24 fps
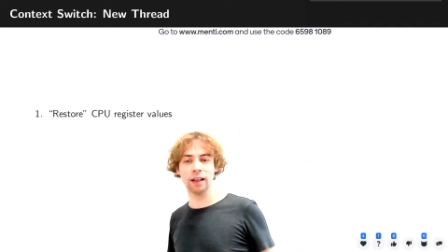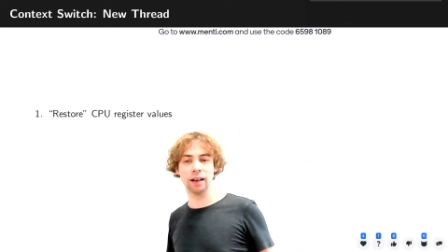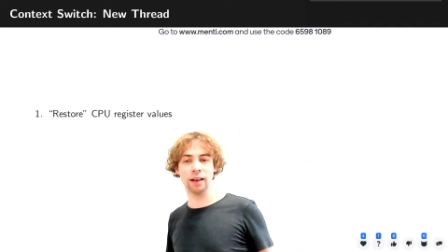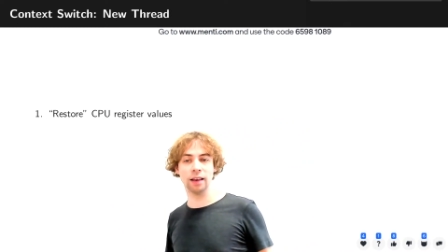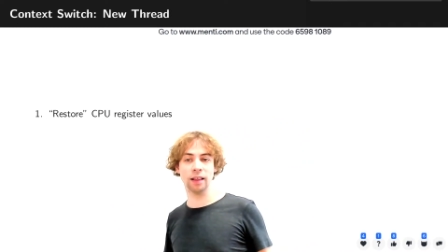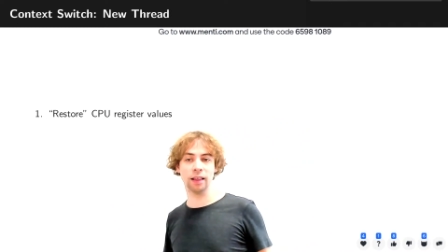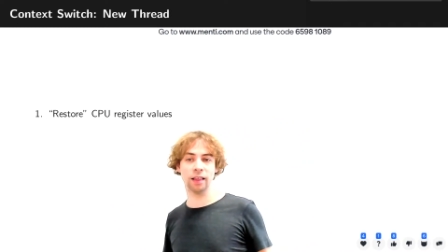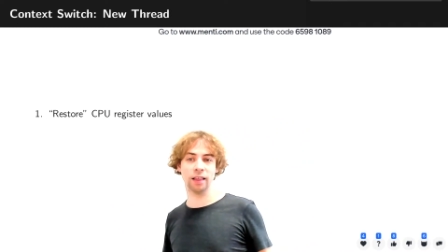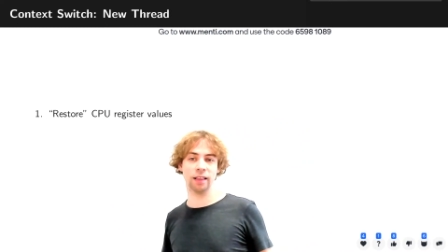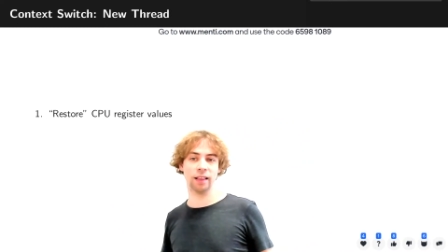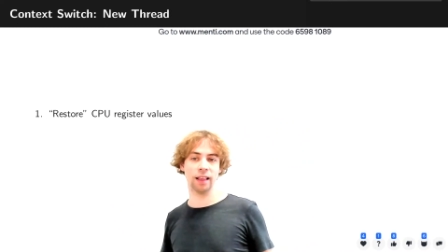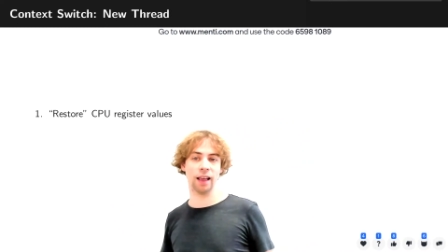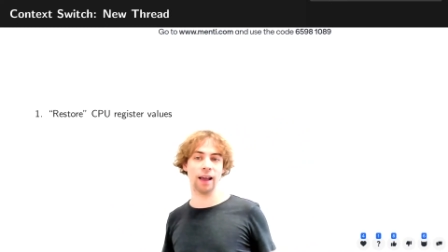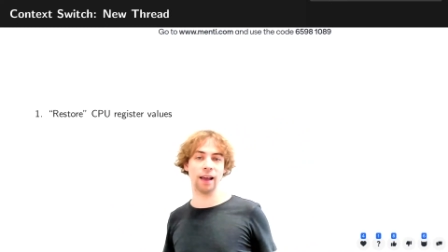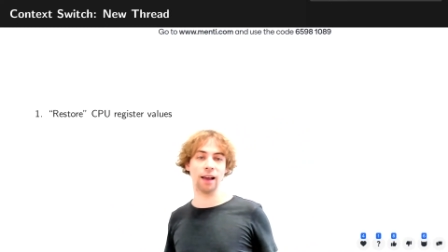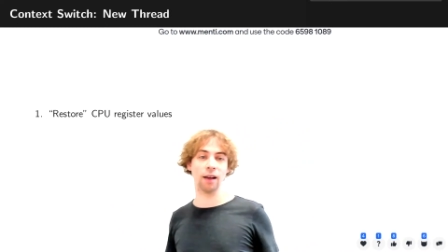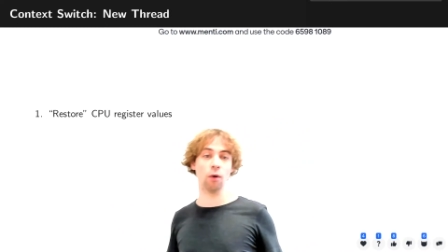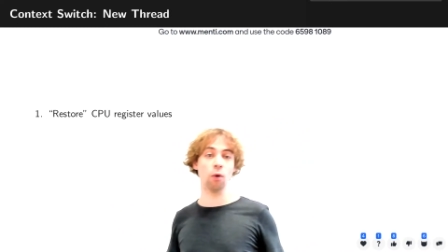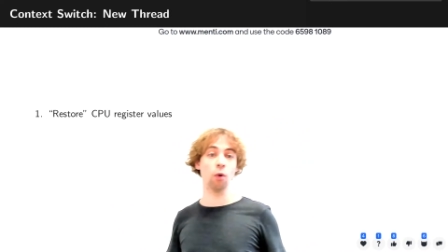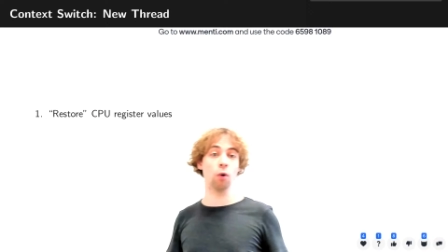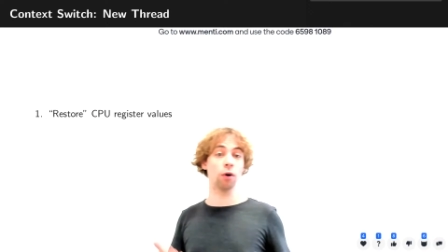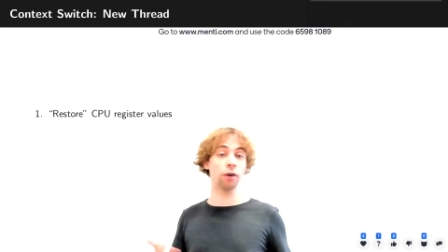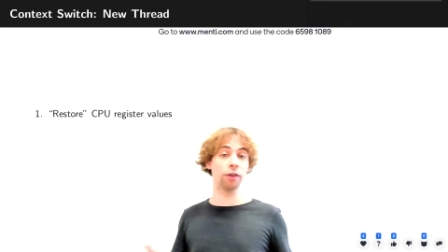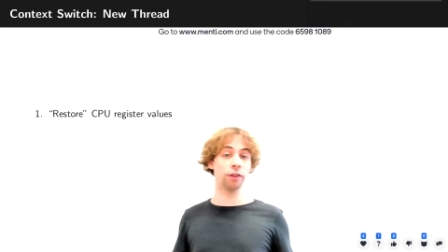the stack
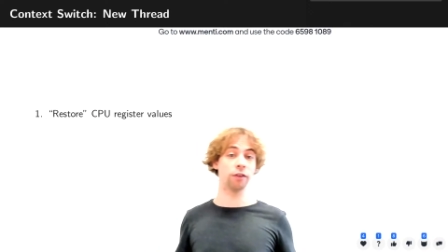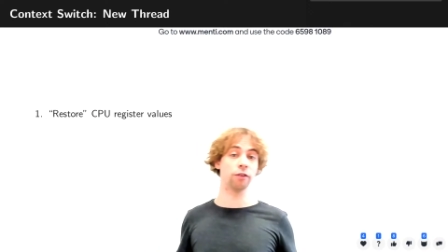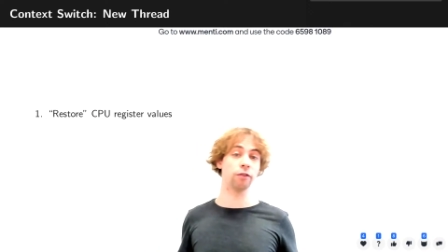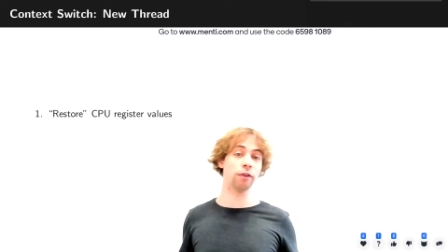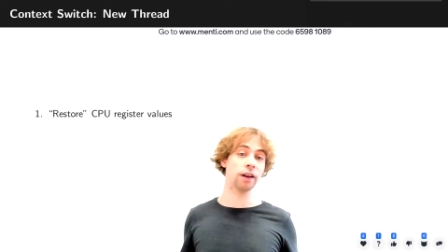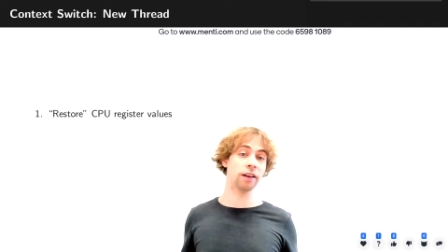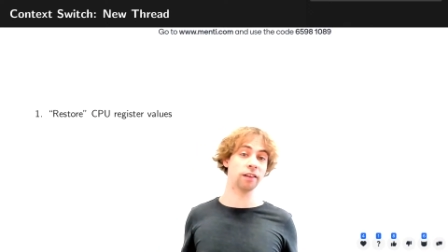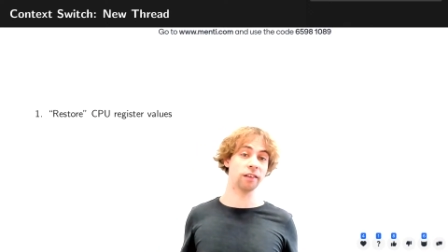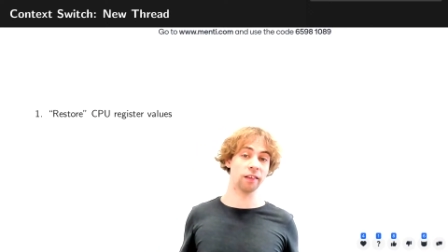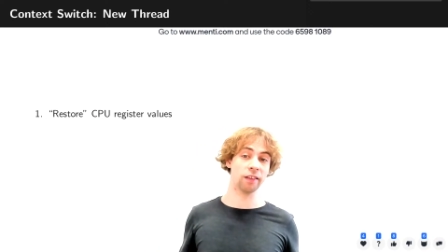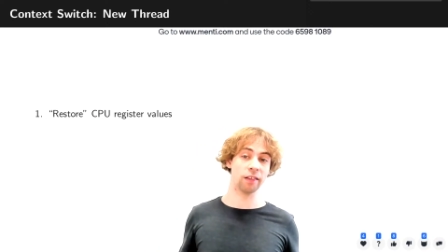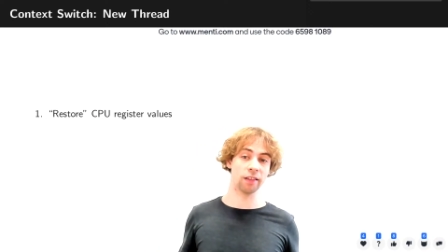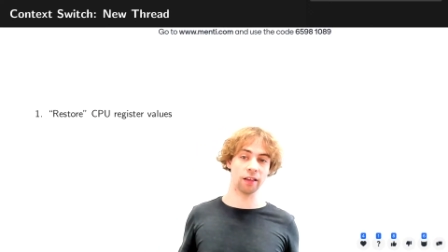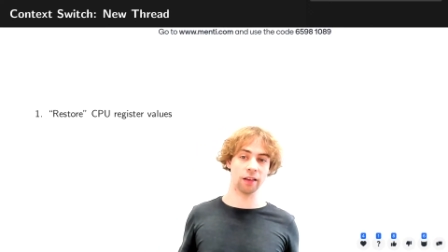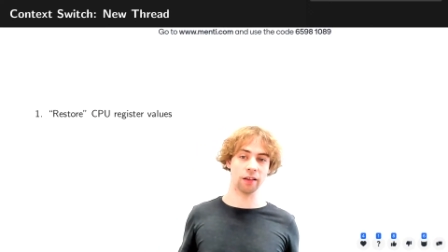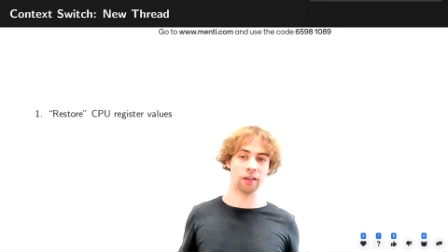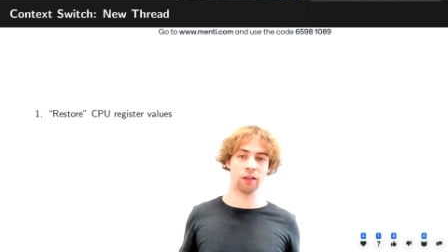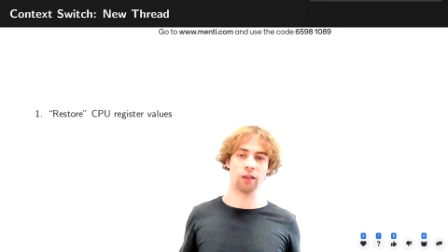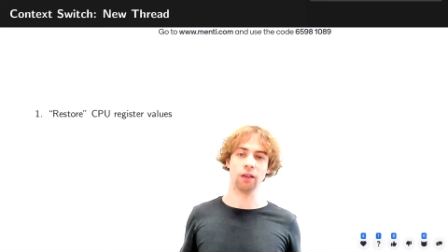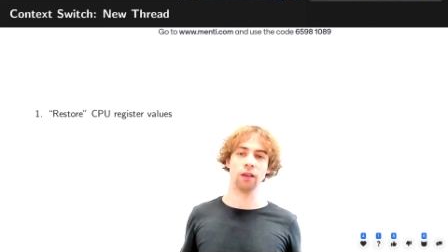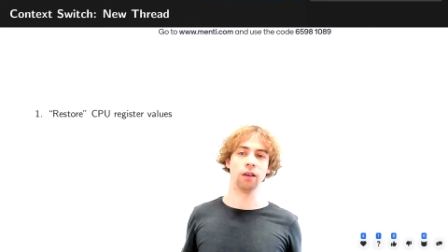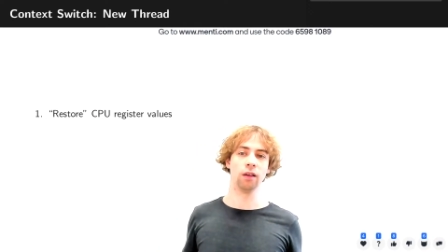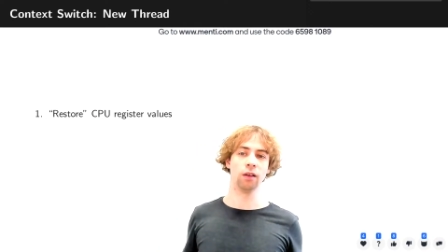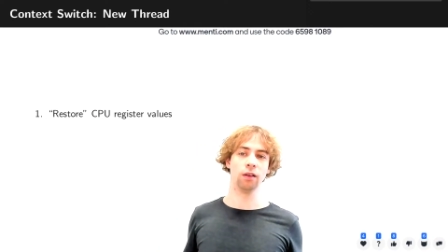or the
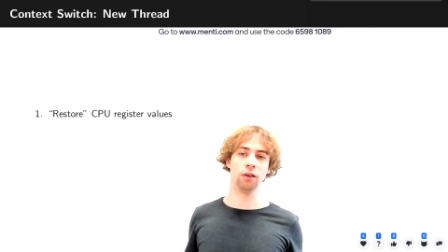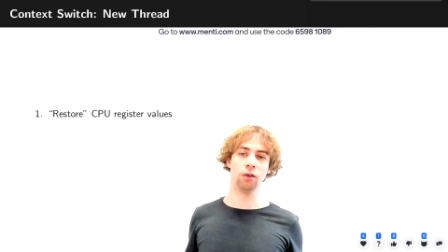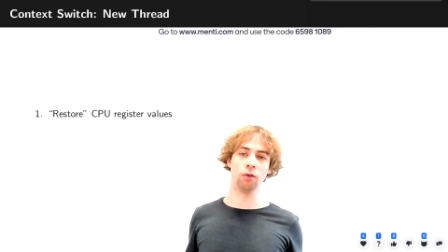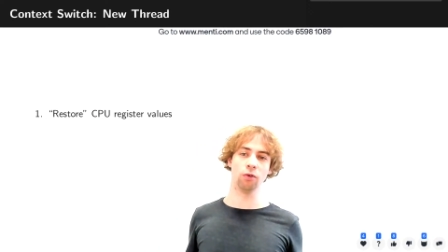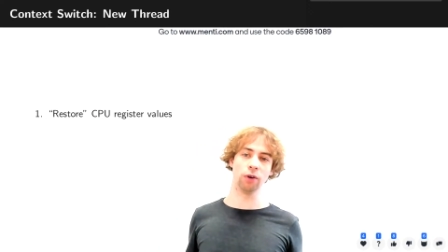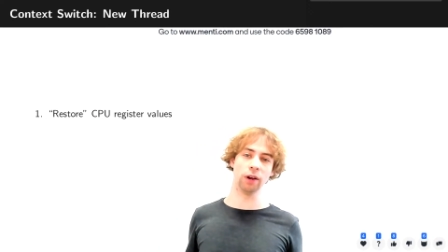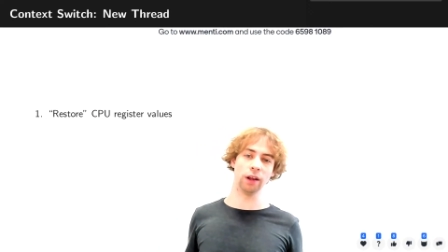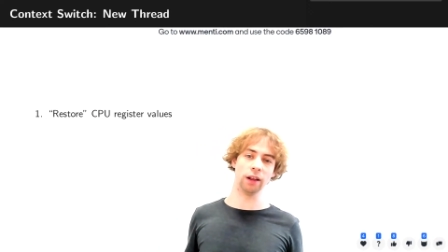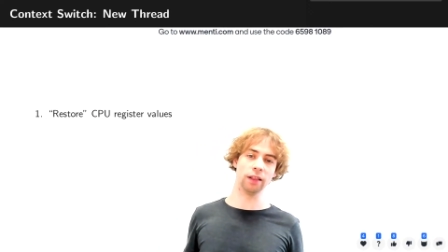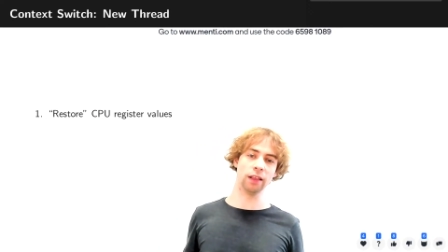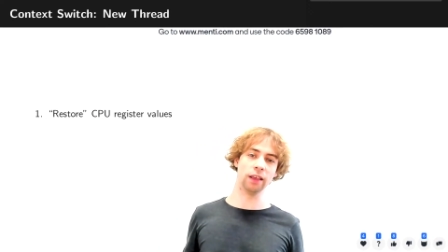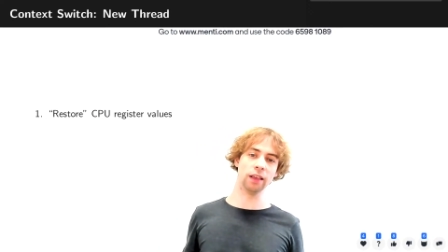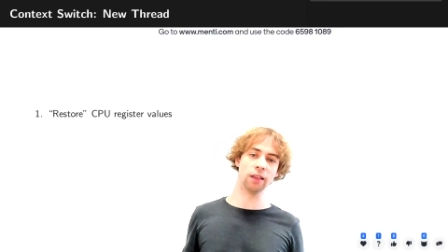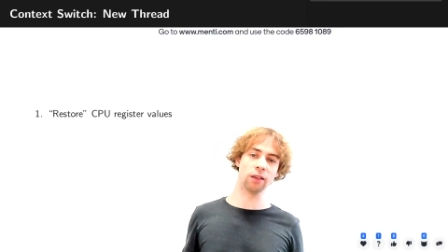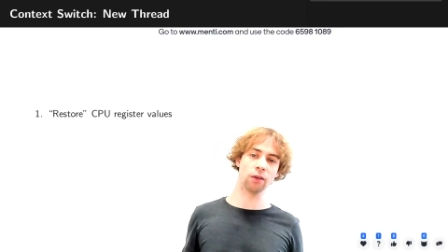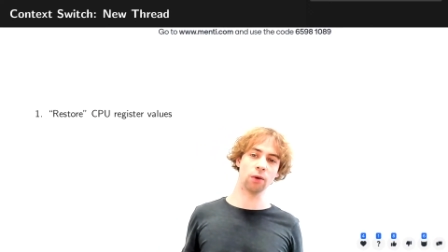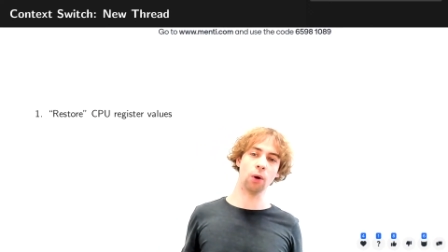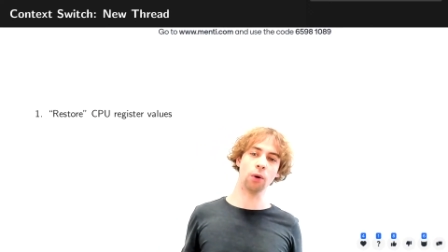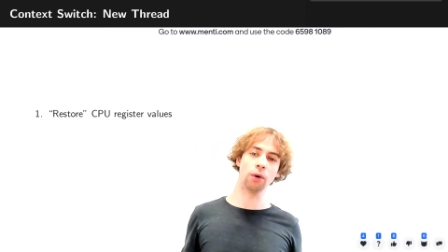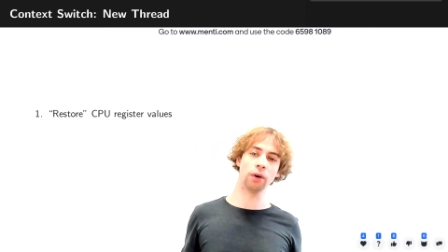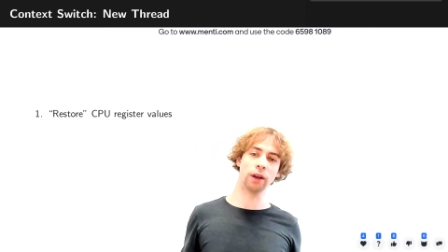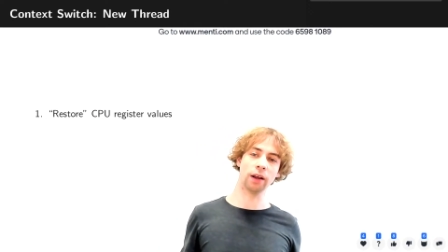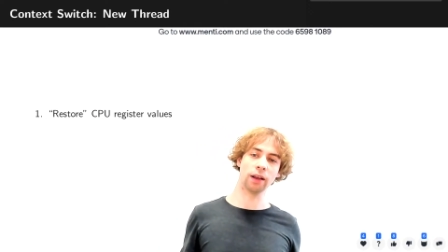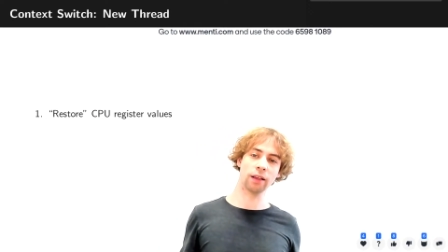registers during these
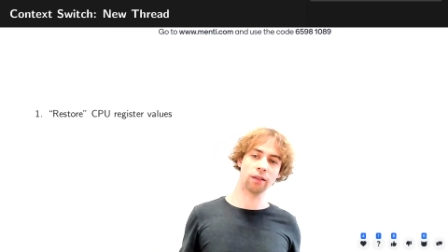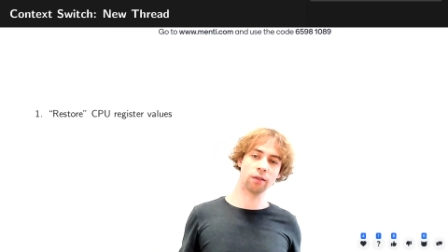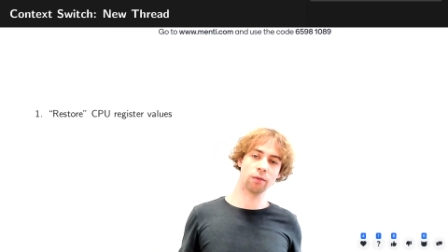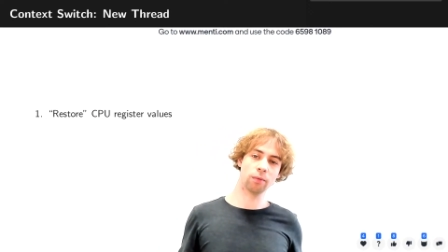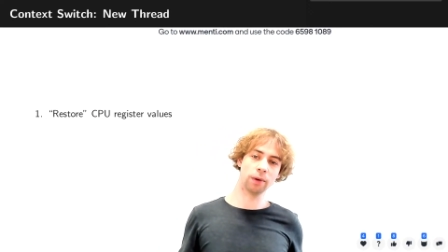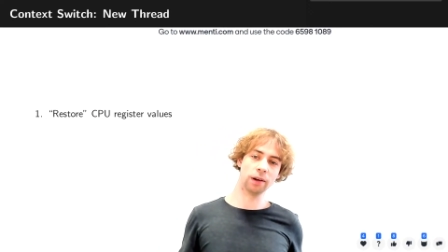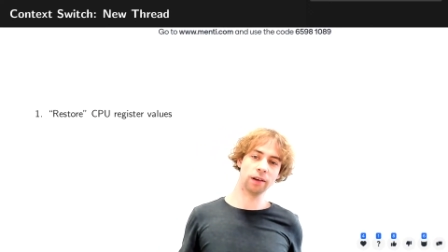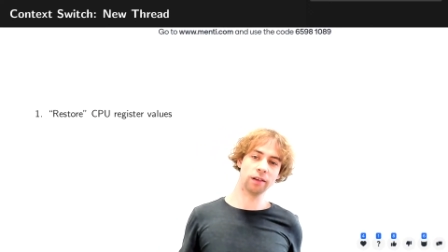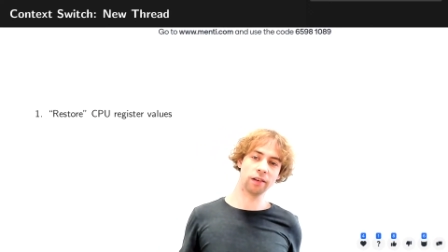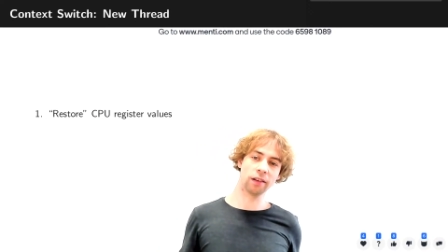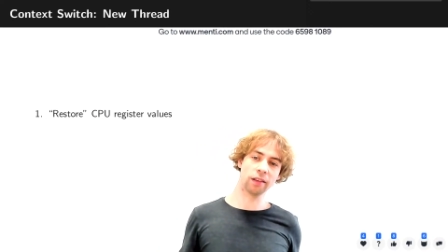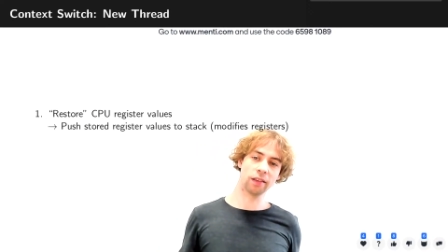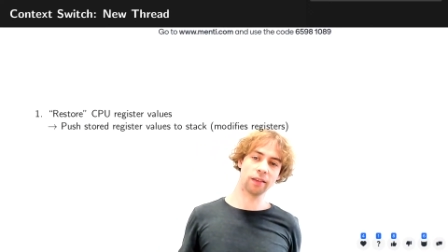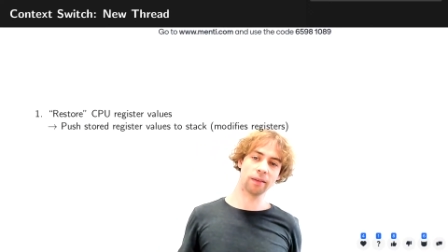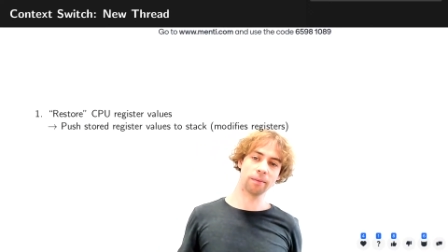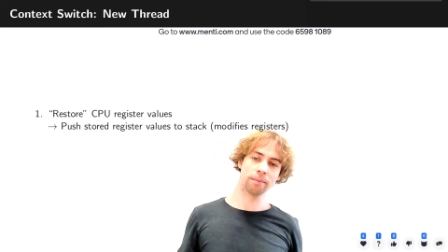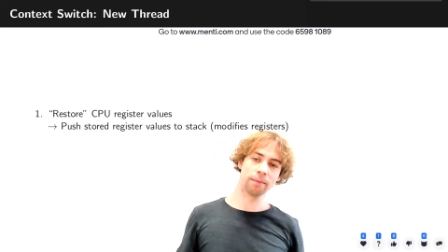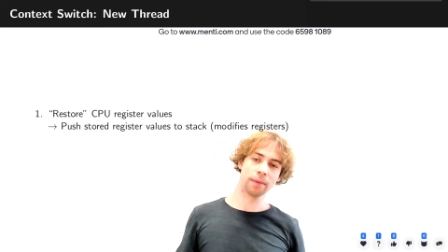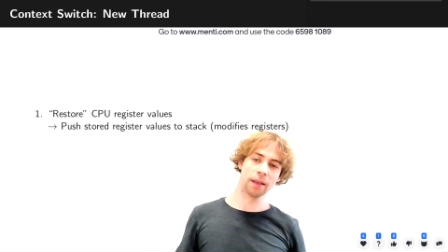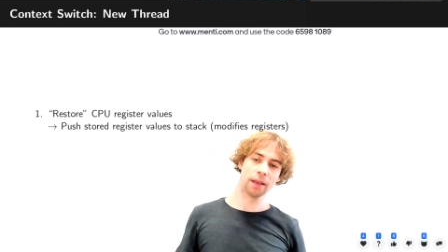context switches.